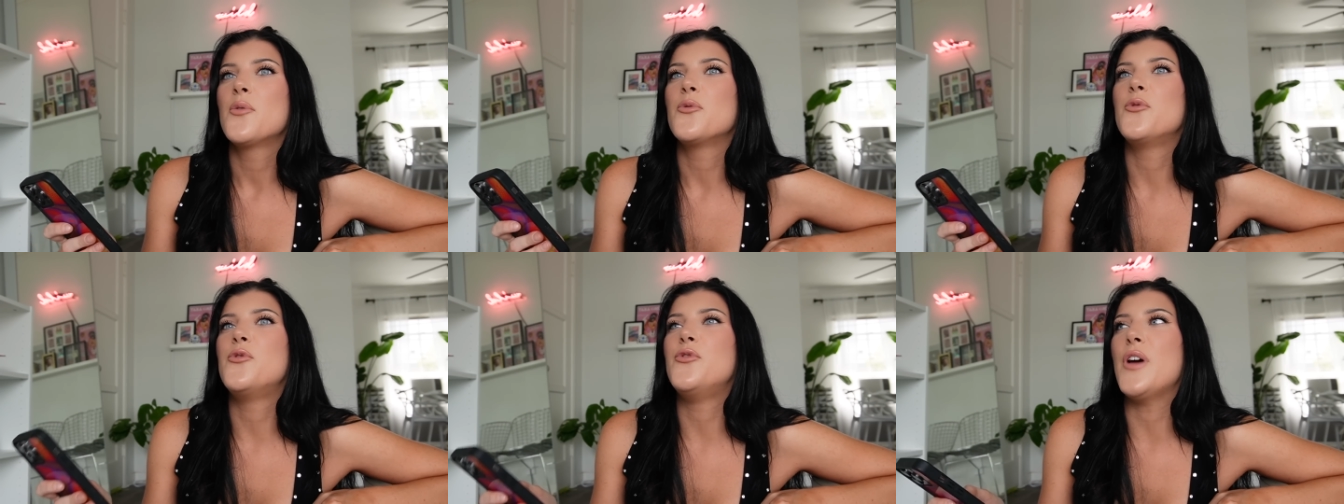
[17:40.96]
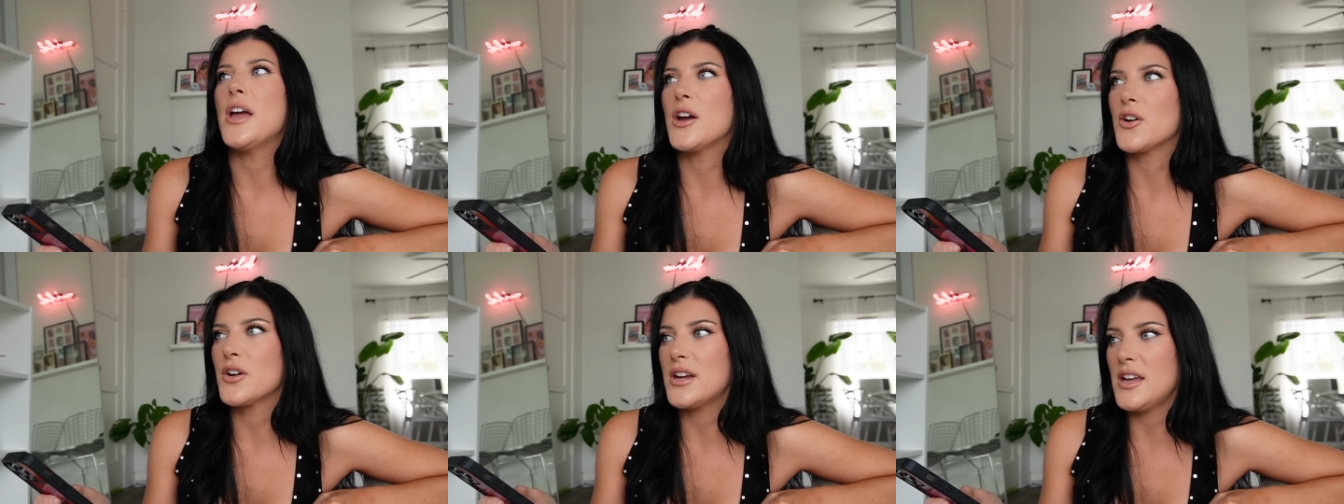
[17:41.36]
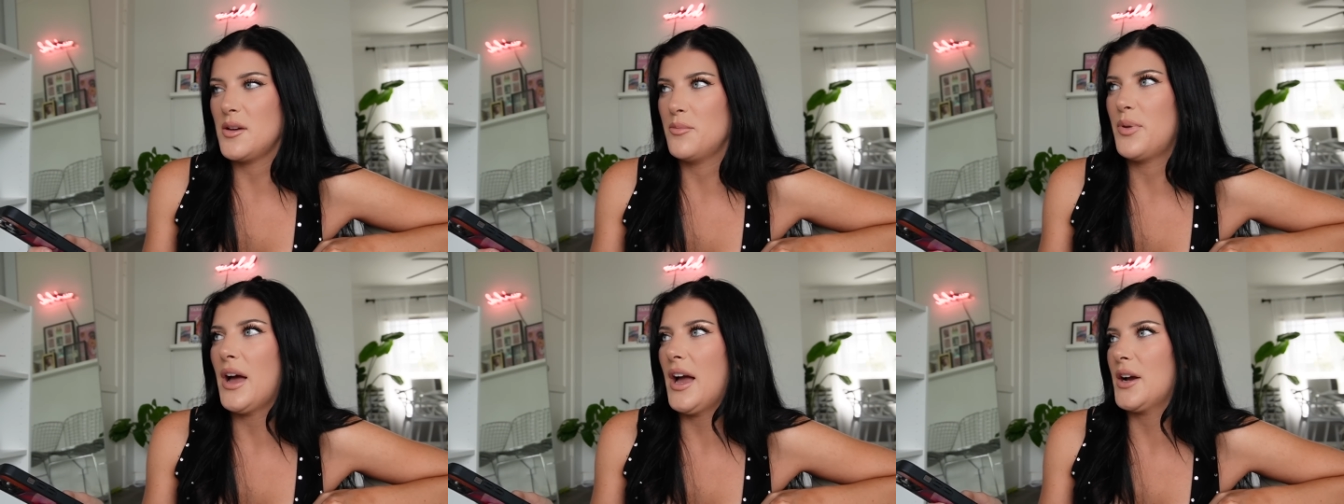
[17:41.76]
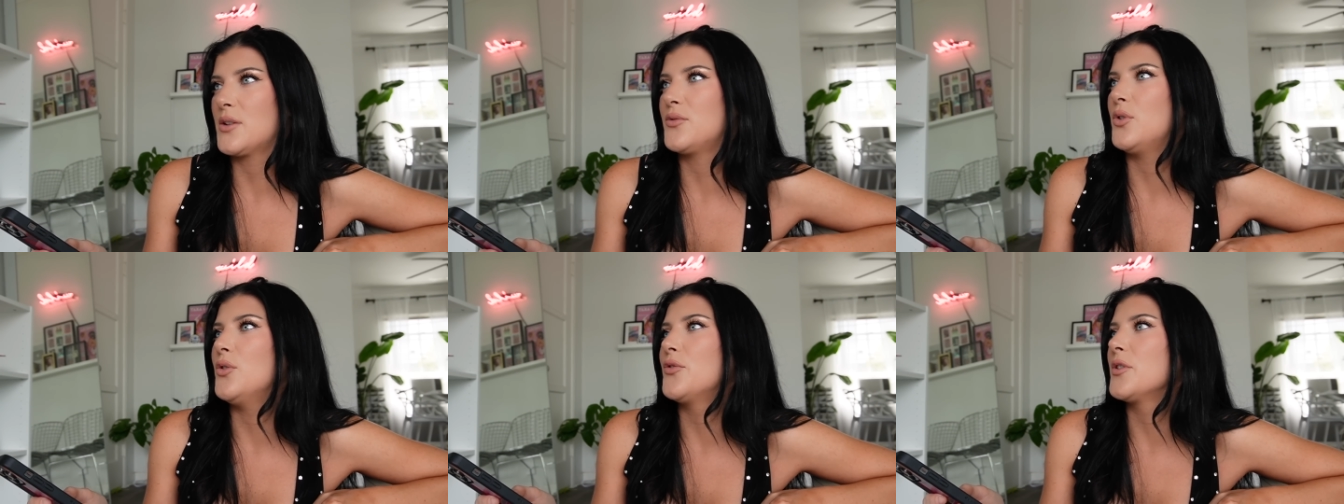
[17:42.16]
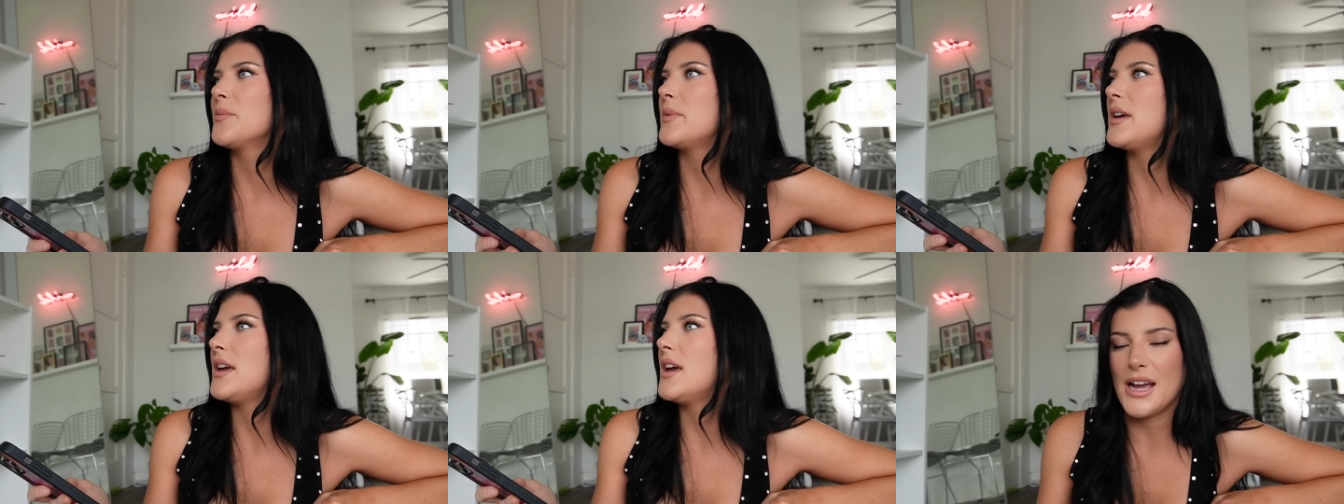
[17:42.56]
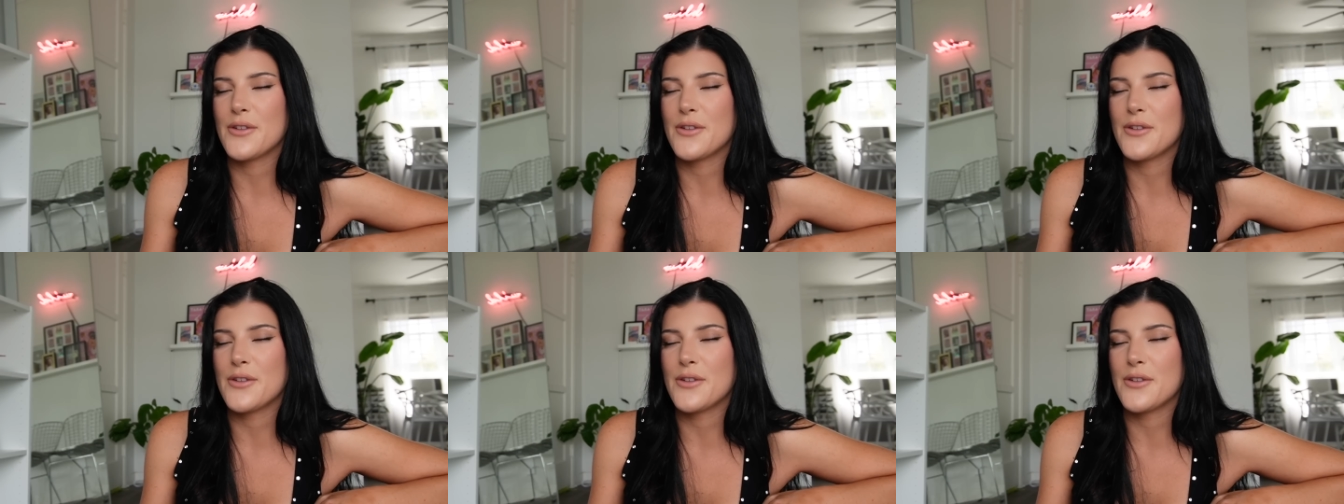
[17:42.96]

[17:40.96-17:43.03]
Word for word: very impactful for me.